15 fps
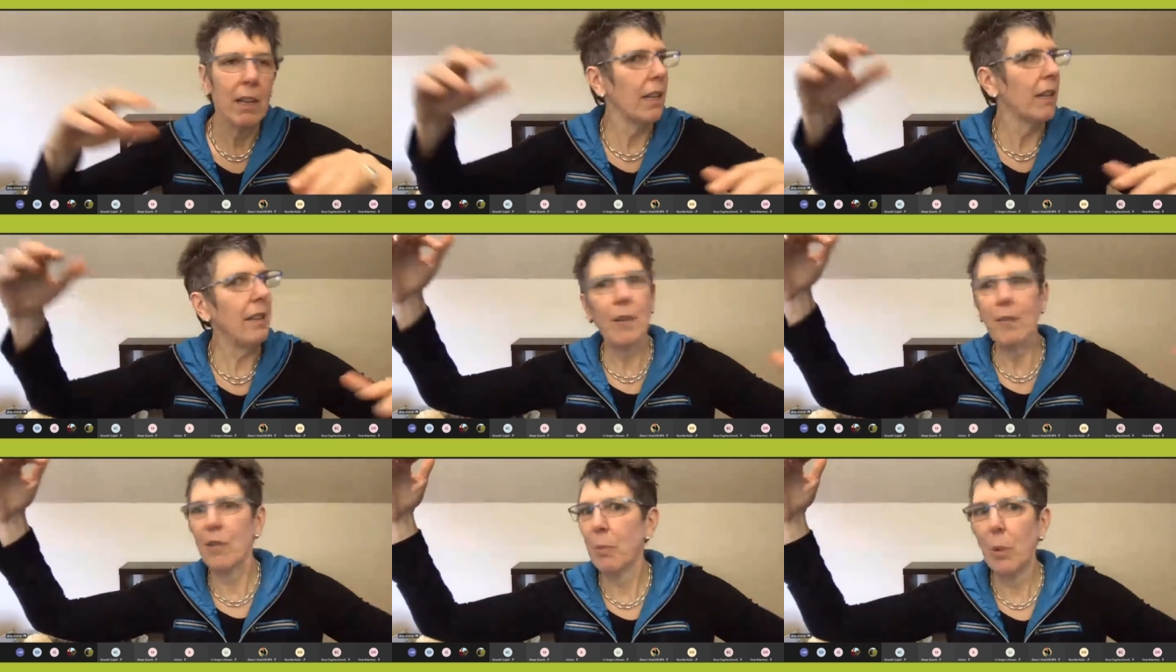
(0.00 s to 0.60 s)
And
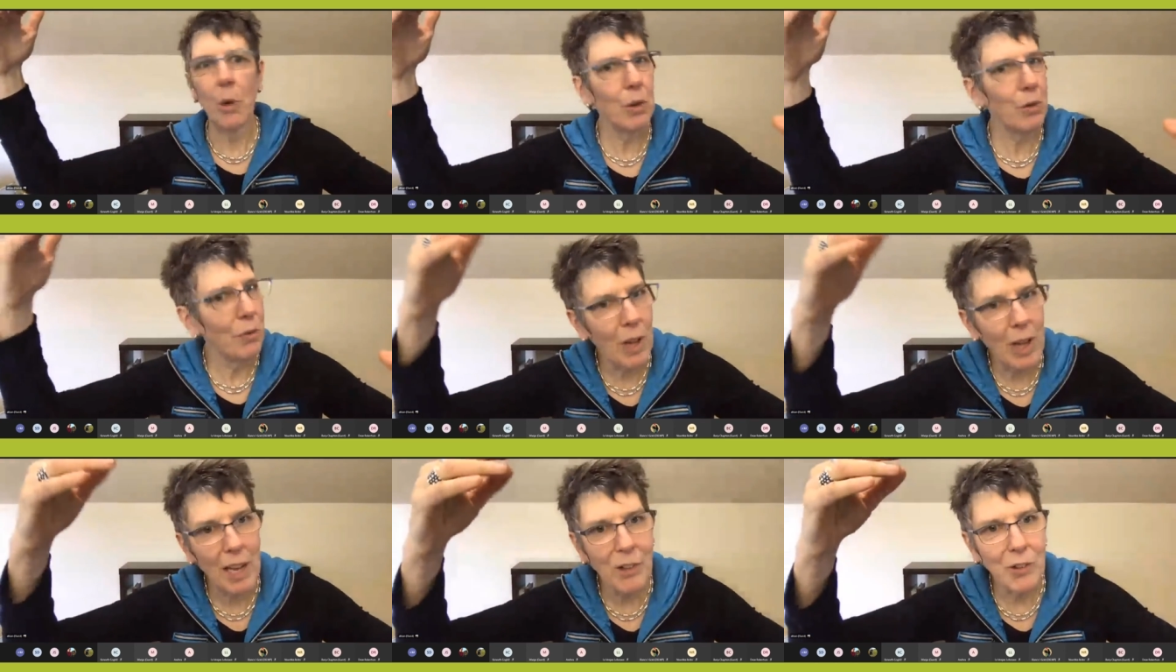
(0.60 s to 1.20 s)
then if a bird
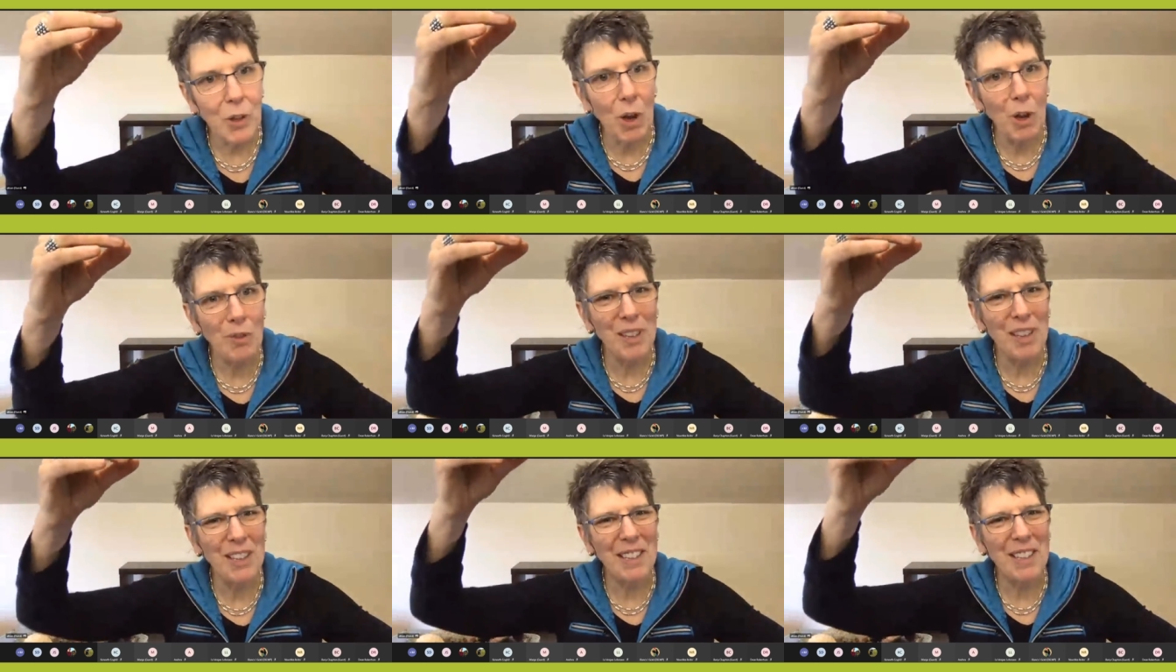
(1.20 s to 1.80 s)
flies
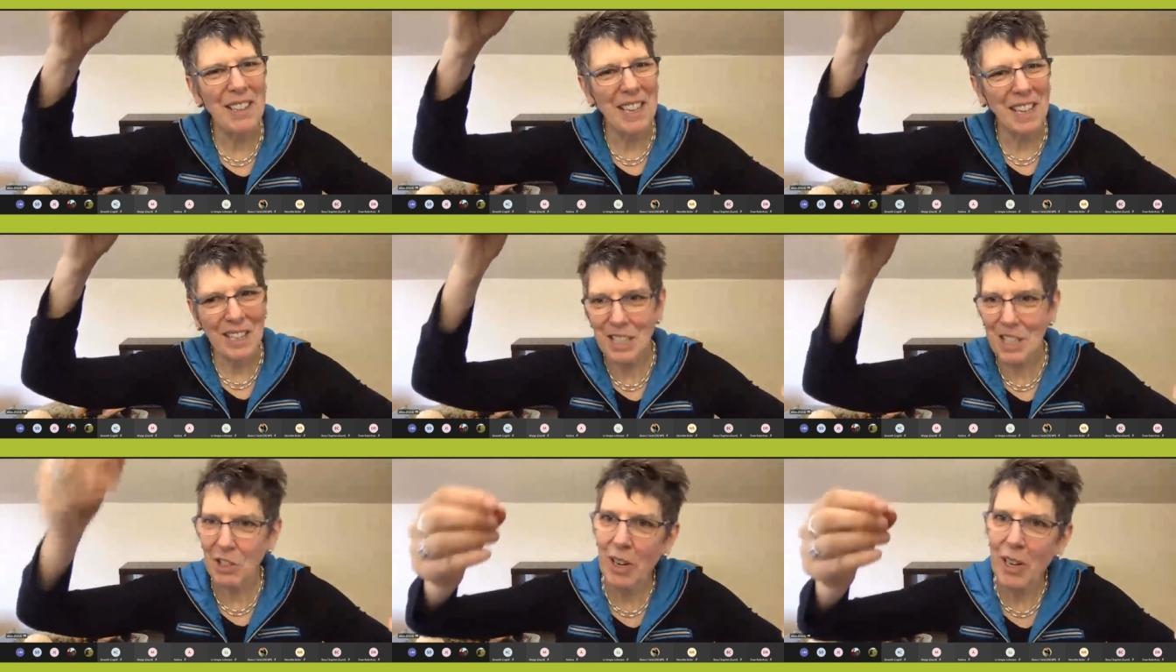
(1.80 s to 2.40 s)
over and
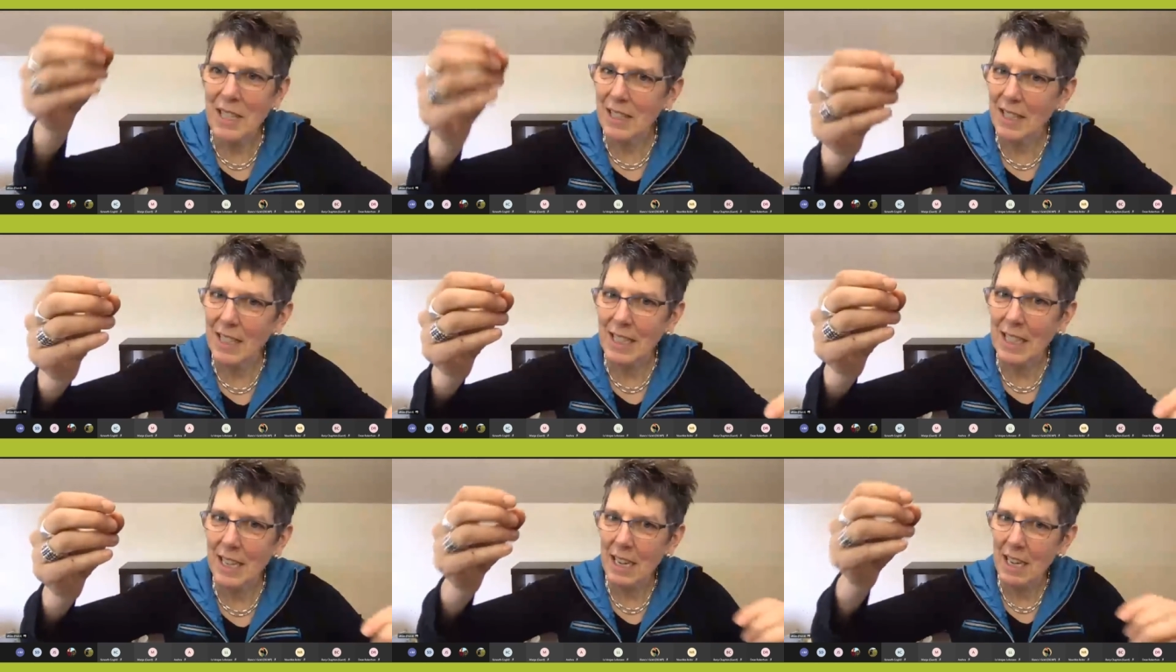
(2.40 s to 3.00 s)
excretes a
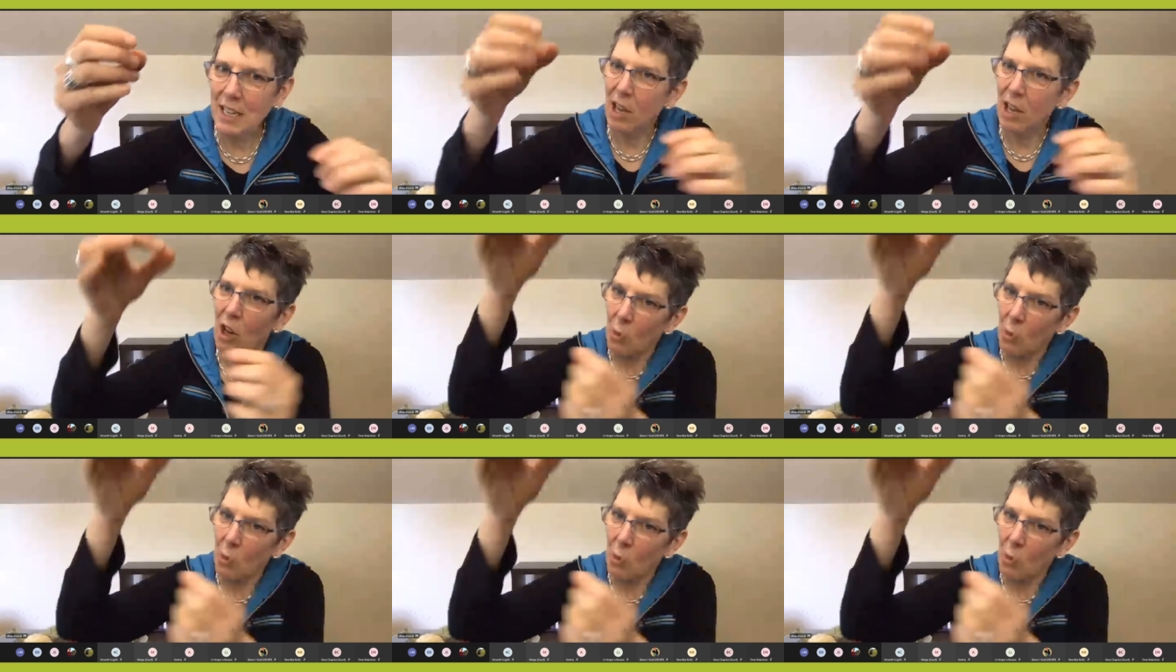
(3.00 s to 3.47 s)
seed,